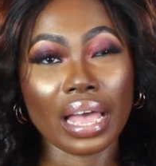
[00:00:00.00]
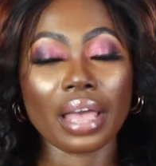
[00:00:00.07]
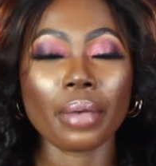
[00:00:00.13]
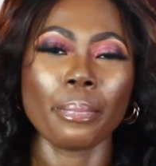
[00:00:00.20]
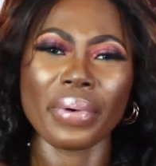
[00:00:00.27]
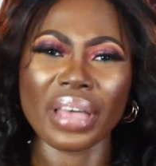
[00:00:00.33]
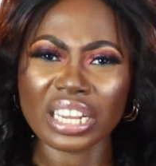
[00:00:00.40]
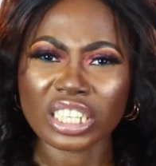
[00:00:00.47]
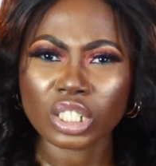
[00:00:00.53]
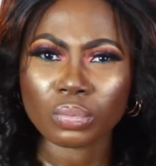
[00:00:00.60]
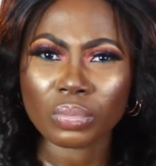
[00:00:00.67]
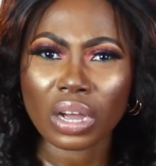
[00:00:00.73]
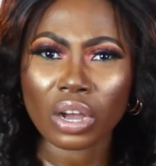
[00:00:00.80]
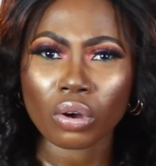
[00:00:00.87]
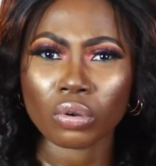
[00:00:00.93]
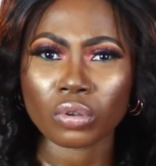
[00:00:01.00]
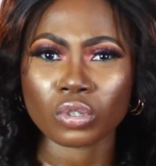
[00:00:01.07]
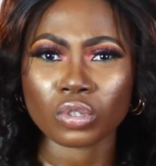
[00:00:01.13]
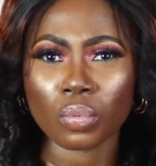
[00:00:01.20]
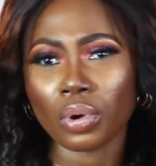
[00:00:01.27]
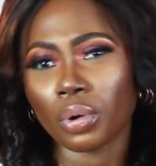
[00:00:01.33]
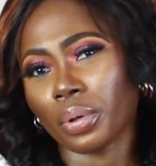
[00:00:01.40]
a benchmark or
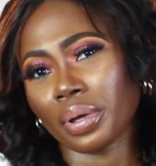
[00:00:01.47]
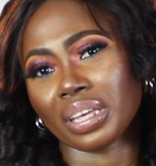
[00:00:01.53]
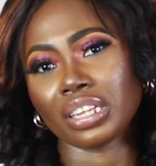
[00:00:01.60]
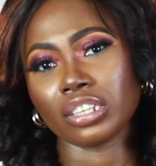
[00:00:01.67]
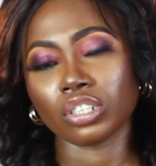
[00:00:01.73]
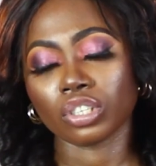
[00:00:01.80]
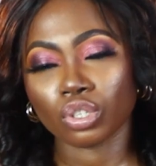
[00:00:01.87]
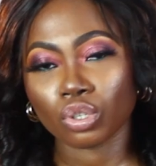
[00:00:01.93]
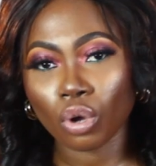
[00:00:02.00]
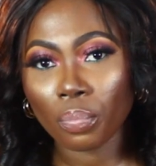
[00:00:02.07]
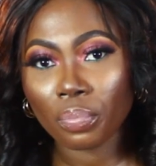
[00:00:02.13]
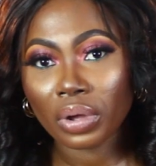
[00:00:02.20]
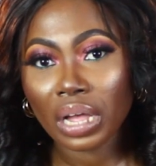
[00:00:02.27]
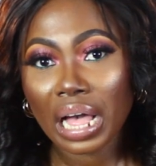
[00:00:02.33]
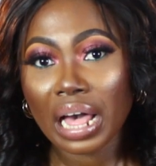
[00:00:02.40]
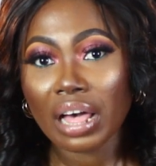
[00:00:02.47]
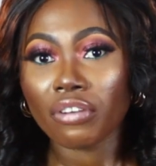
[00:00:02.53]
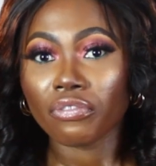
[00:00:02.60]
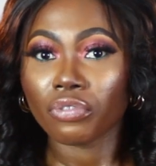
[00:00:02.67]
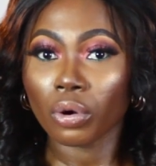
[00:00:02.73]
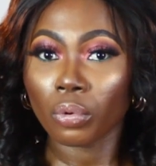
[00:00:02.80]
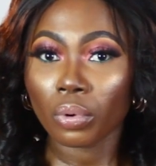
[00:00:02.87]
somewhere where I can stop.
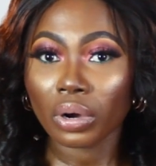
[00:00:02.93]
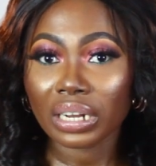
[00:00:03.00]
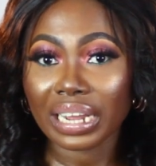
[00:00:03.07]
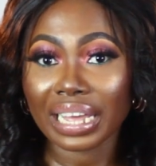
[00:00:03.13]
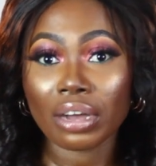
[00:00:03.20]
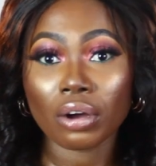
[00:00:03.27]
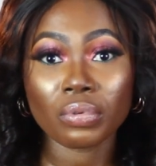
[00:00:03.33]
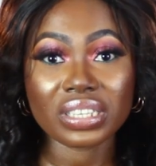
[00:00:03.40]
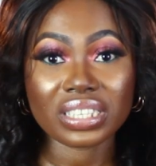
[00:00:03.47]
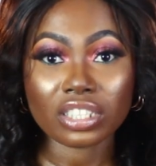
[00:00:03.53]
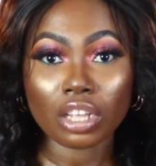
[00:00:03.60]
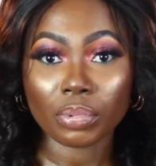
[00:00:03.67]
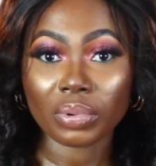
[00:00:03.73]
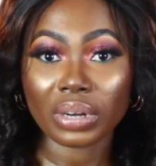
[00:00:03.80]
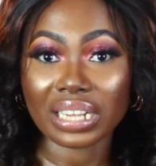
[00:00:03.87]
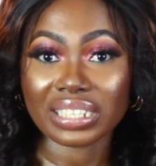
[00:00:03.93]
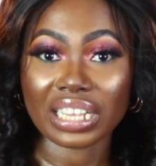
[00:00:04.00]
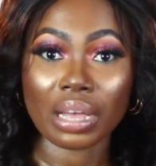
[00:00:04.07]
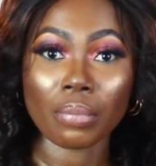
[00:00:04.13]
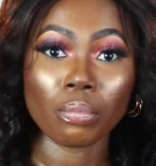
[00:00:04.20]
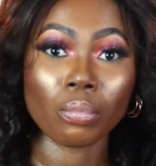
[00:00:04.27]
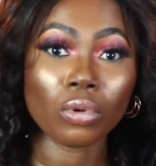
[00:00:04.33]
For one, I always tell people that
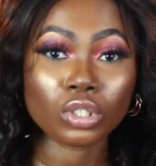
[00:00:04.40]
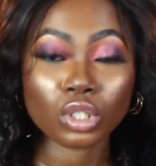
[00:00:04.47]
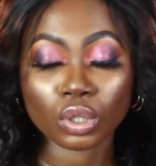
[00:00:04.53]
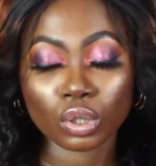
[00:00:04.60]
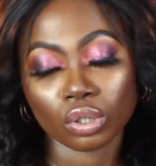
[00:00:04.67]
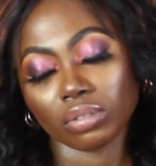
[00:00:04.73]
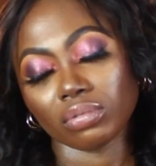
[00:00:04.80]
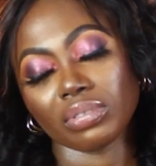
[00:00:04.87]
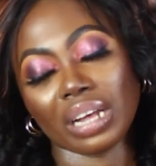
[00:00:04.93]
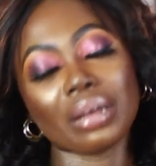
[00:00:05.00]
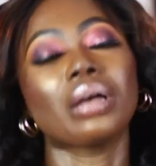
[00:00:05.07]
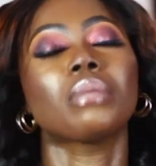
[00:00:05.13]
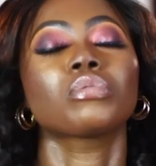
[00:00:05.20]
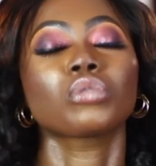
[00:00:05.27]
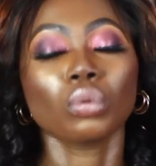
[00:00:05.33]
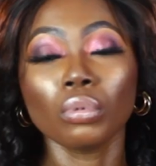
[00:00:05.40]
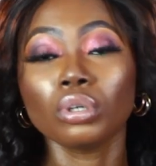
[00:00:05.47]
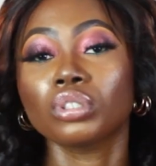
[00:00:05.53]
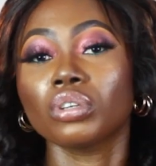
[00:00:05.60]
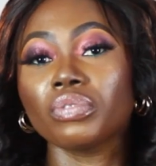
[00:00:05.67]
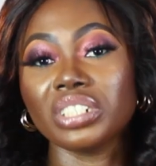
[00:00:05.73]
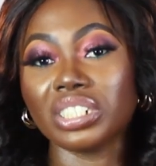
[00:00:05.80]
I am so
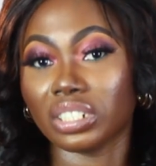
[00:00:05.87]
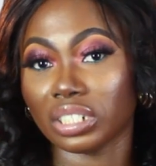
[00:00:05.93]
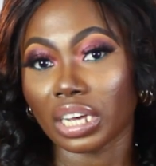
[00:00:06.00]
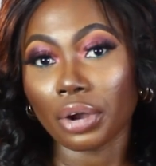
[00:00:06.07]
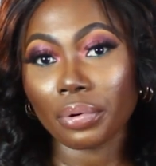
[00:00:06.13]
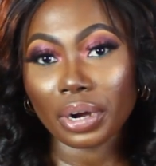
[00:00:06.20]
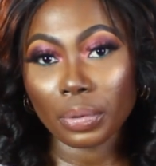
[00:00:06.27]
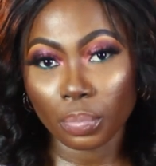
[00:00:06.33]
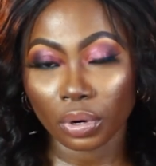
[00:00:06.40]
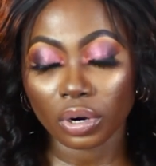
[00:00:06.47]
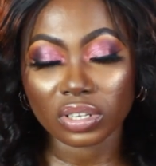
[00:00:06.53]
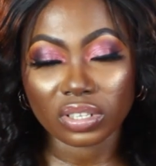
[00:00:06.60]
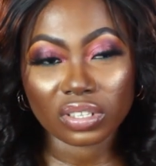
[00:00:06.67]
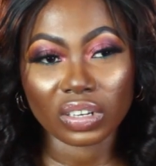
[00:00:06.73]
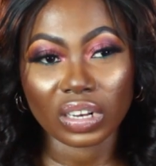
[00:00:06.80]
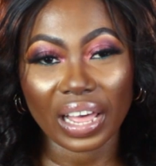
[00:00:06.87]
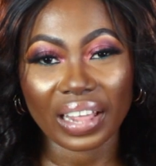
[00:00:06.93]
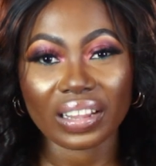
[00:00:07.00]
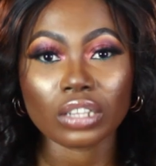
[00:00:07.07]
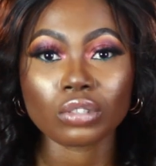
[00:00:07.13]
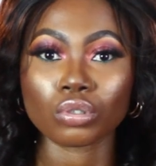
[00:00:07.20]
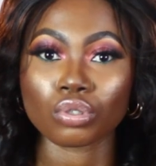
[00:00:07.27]
much of a DIY person. I
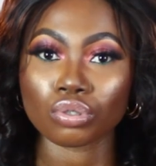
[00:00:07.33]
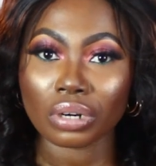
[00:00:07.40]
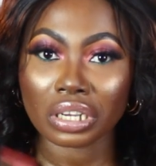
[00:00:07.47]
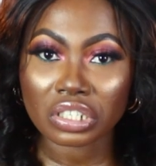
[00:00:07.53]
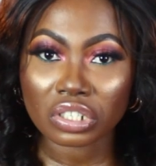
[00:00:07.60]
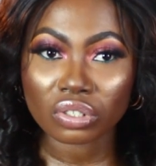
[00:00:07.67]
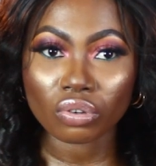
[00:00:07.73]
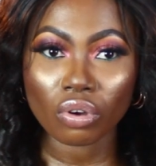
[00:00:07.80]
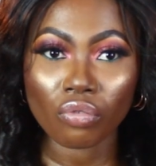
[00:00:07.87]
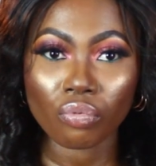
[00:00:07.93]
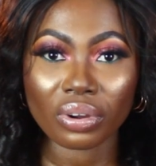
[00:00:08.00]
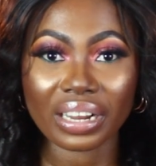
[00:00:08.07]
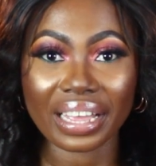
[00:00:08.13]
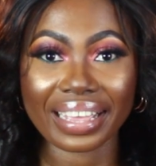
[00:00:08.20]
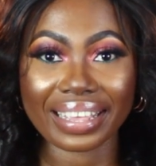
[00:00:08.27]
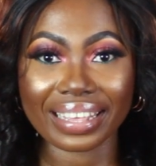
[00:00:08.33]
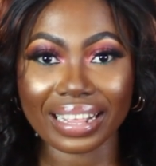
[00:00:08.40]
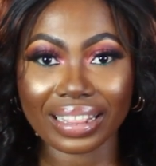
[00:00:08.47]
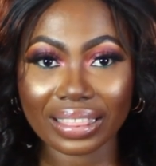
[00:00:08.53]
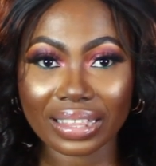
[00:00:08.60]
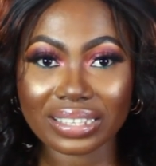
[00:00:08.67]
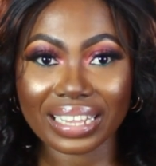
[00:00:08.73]
like to try stuff. When I
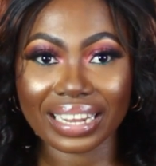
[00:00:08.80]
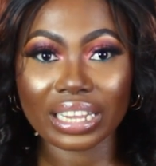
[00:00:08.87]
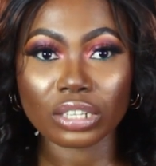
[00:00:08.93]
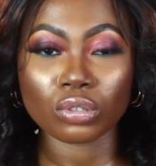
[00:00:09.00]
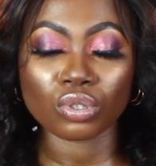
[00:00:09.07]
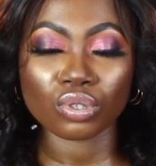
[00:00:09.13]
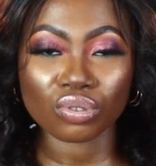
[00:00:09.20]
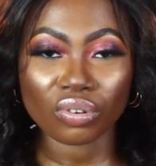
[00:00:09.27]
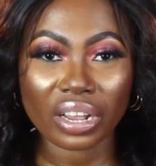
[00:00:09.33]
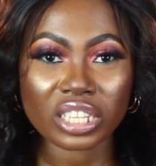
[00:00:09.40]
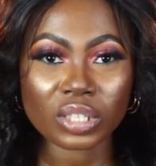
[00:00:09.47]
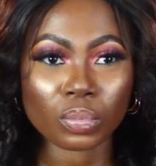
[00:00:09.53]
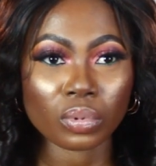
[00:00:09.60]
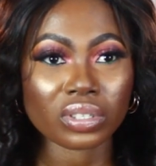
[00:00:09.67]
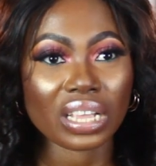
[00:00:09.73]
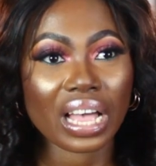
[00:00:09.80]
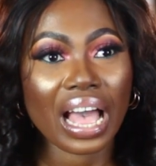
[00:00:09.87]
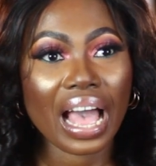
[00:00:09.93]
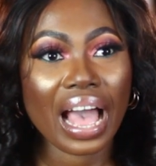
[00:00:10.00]
hear things, I like to try it, but